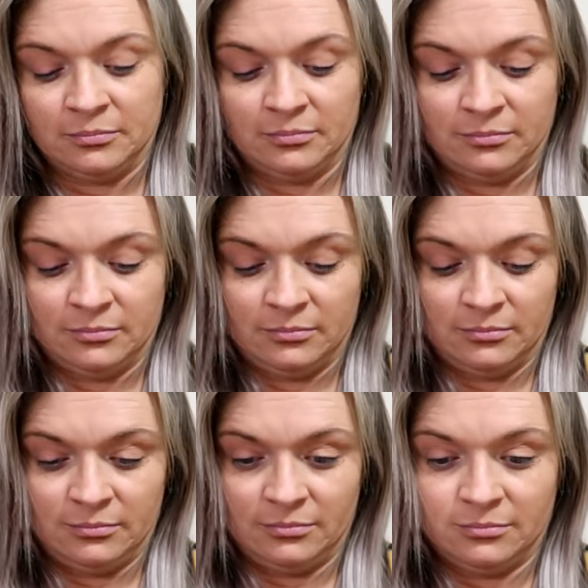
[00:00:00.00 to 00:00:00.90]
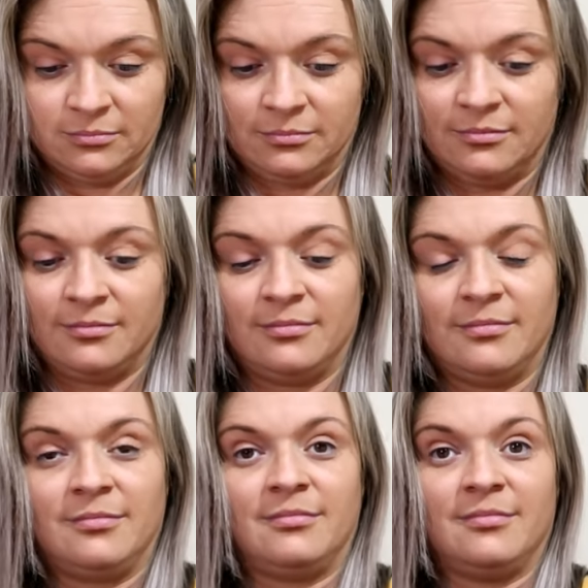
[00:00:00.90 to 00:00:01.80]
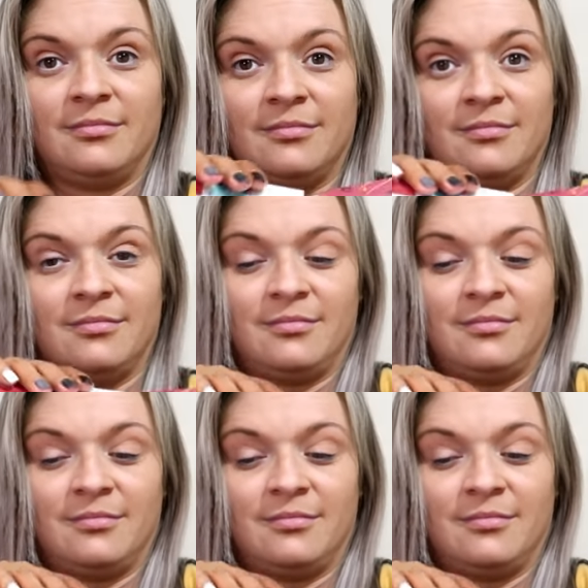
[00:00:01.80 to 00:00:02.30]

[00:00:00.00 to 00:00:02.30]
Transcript: (no one is talking)